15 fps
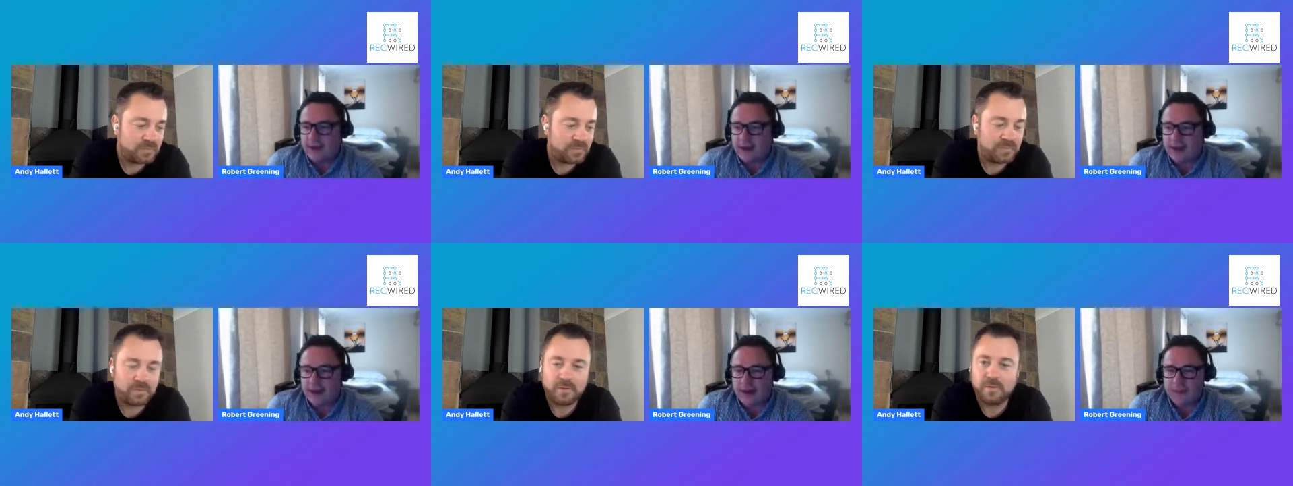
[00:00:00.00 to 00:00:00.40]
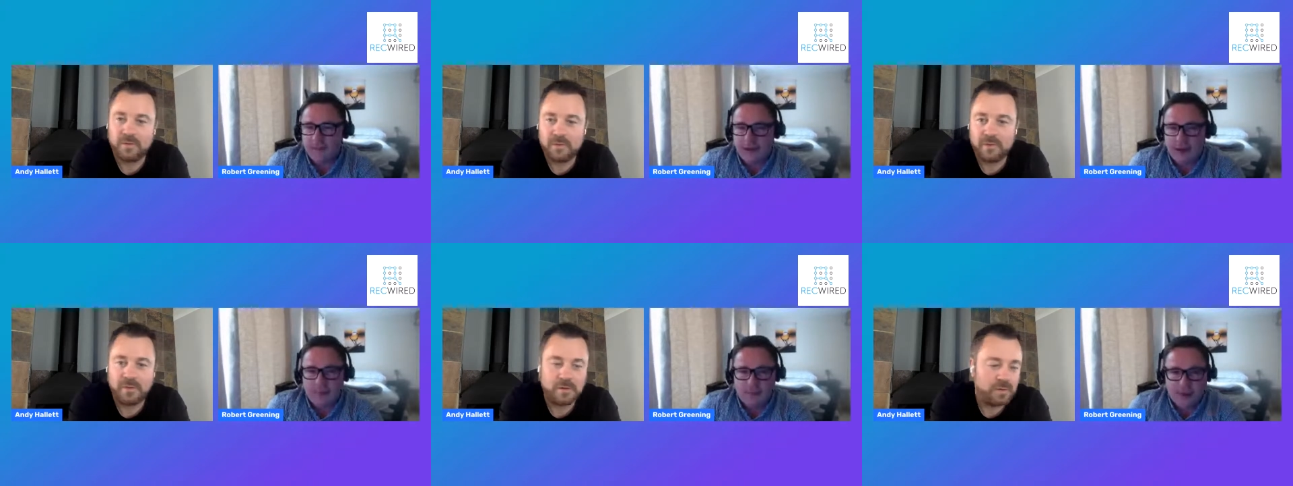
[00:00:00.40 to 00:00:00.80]
Speaker 1: Um,
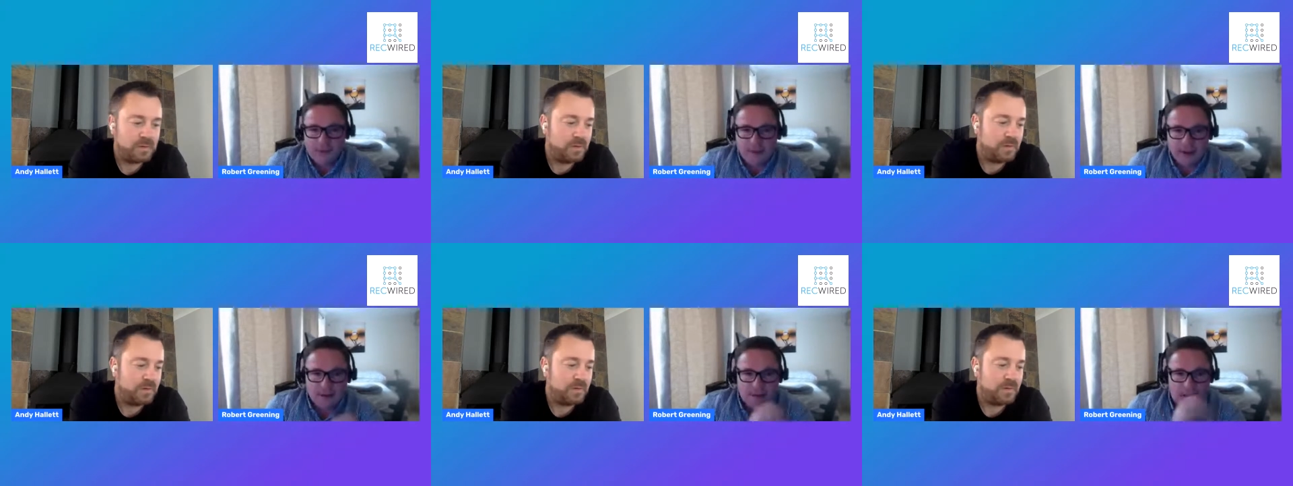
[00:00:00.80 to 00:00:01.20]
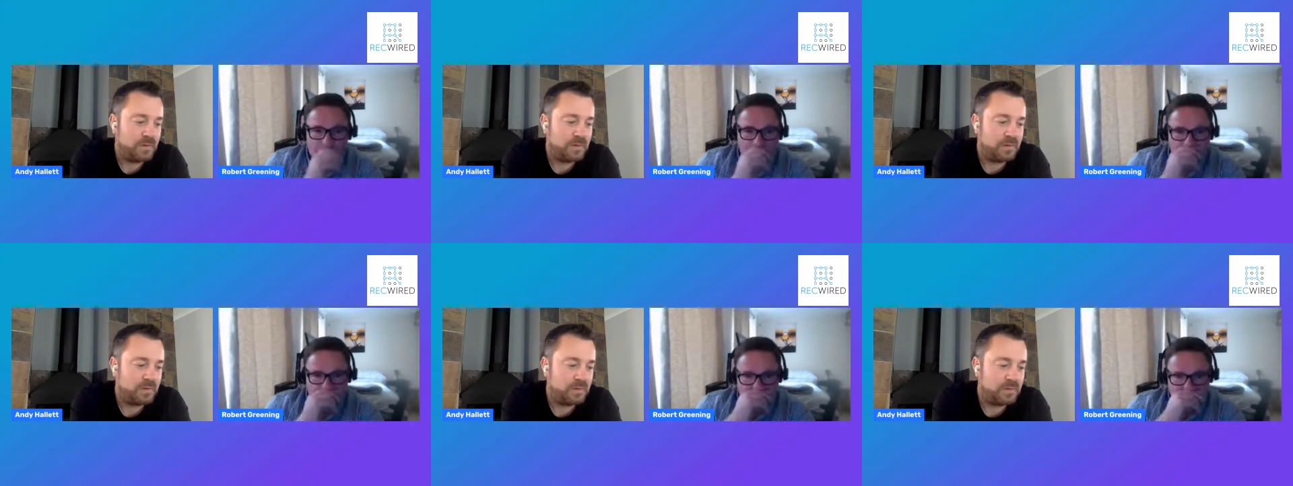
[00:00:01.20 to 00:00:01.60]
and my
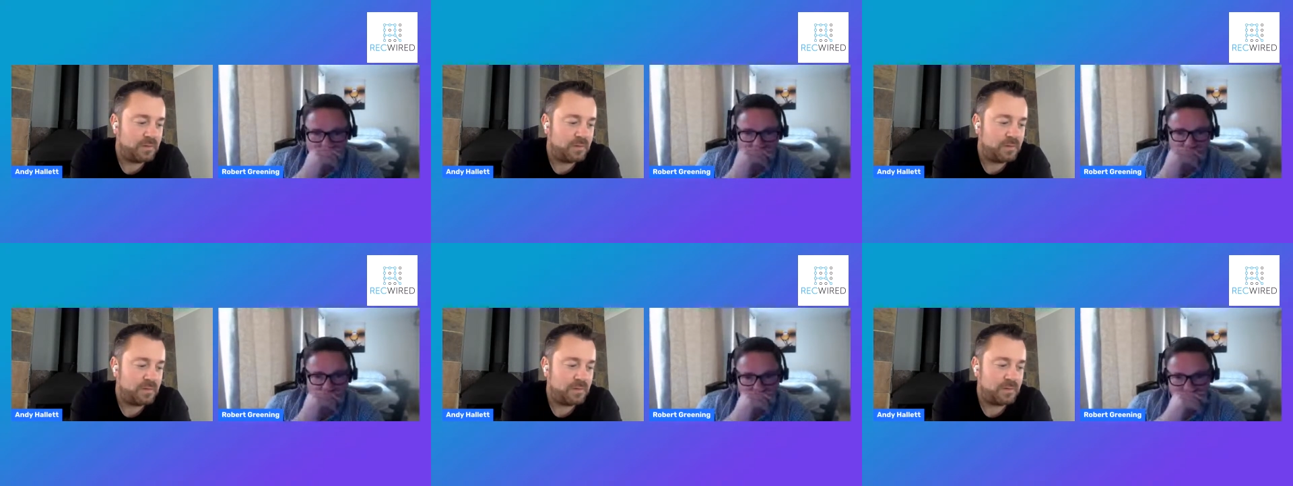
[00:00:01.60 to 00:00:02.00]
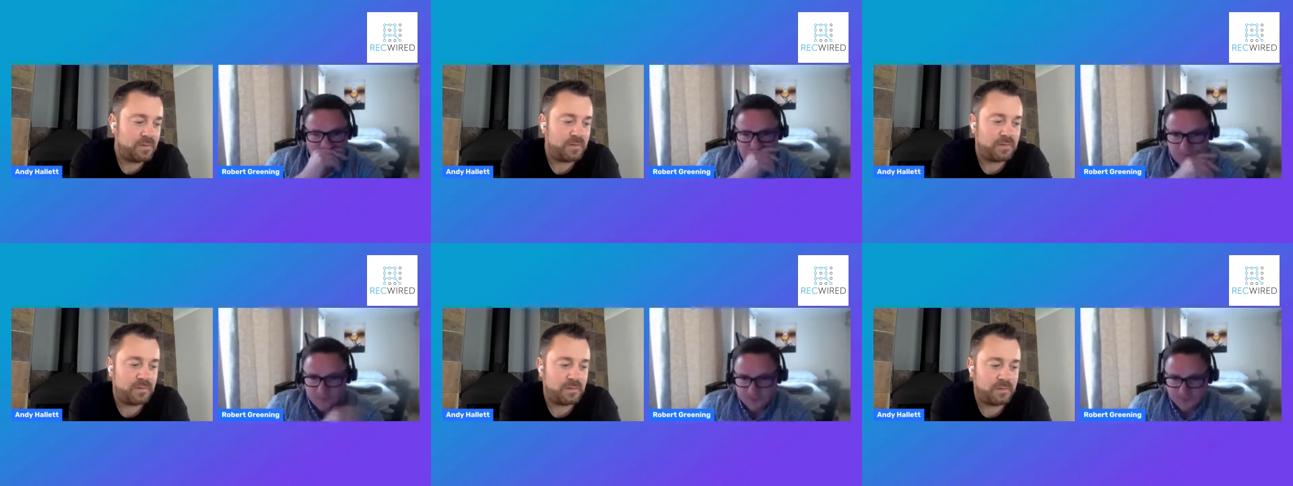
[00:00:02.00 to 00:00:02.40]
background prior
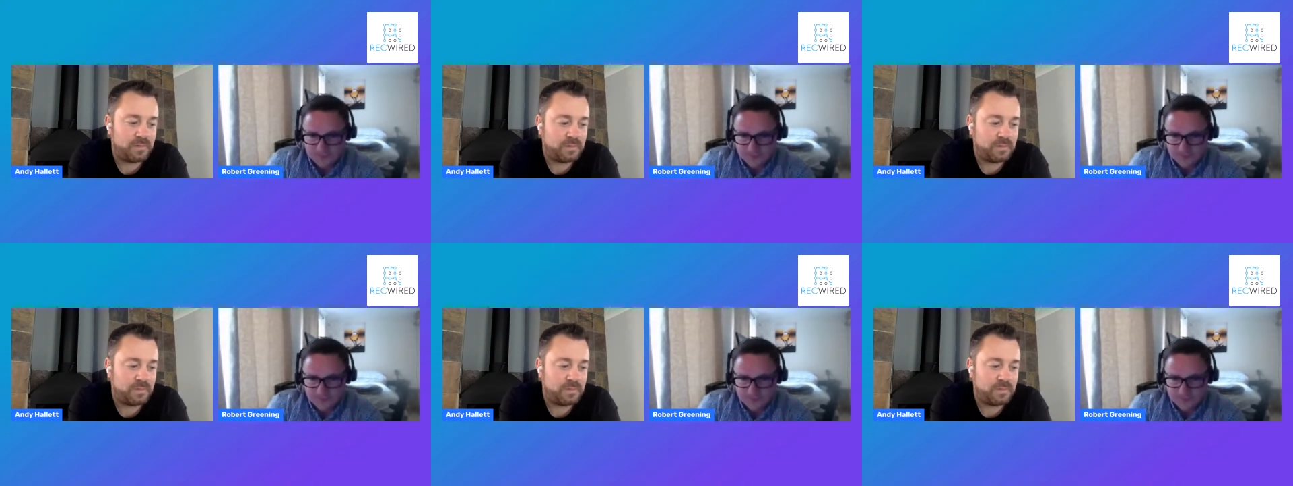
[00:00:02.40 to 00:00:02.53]
to